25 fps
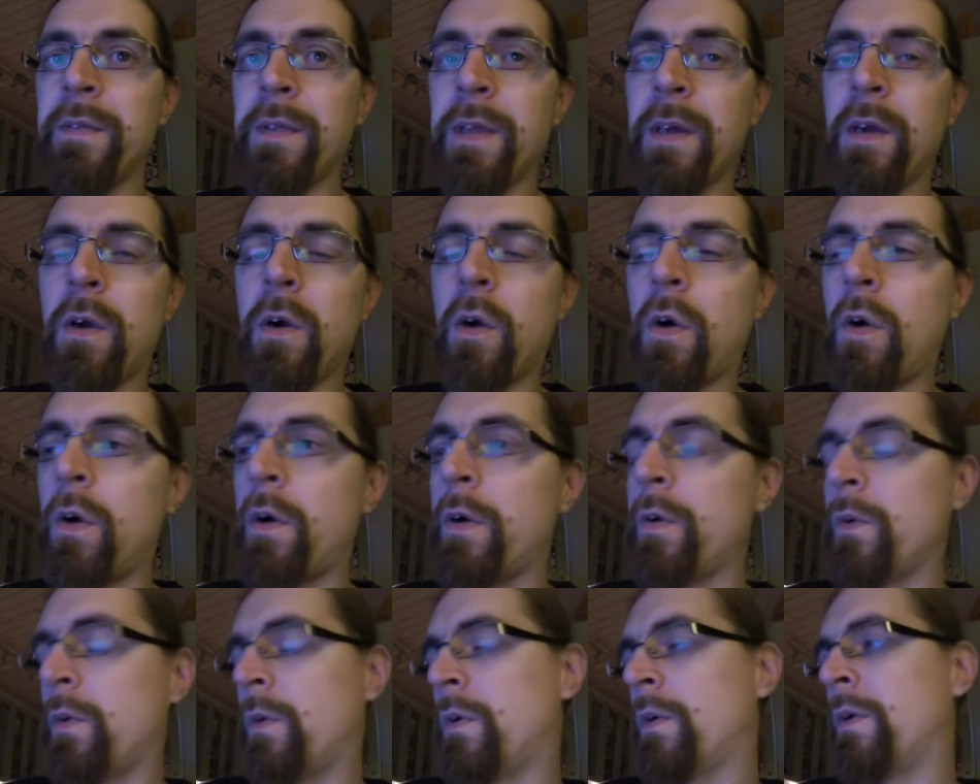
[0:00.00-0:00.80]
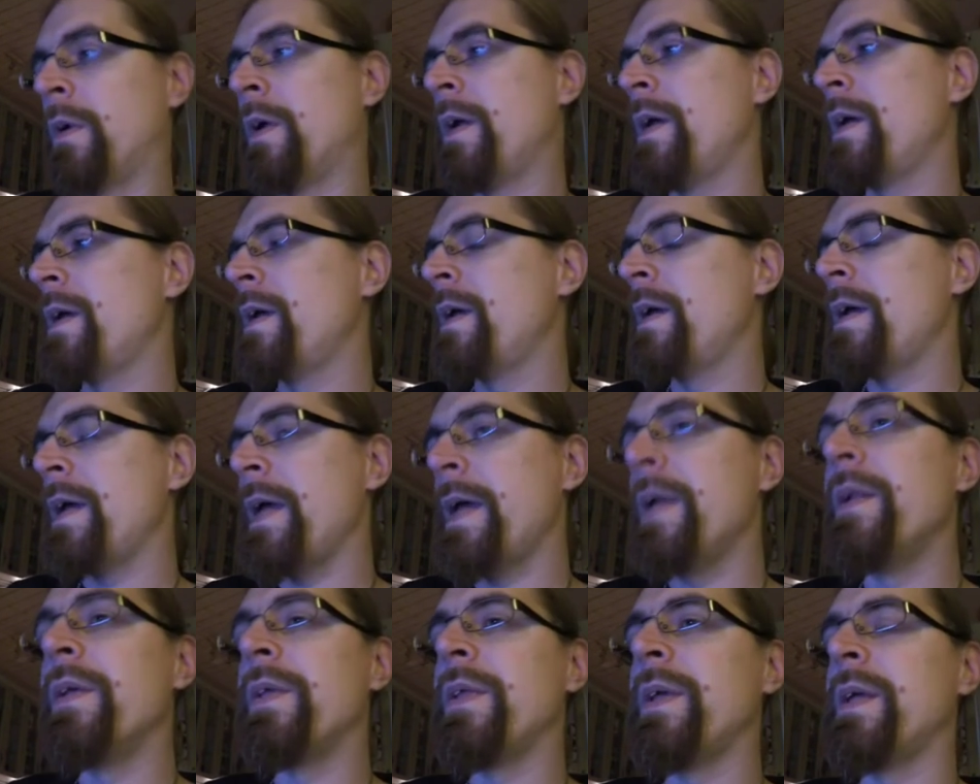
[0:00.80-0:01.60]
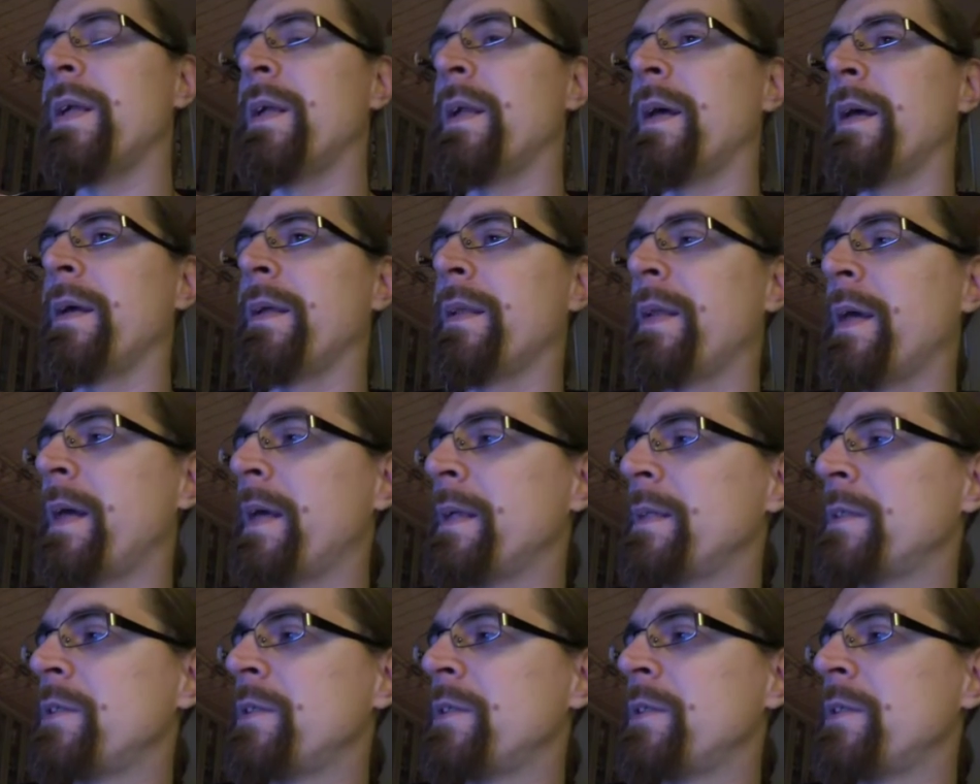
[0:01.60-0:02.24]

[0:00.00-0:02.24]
the car or anything like that.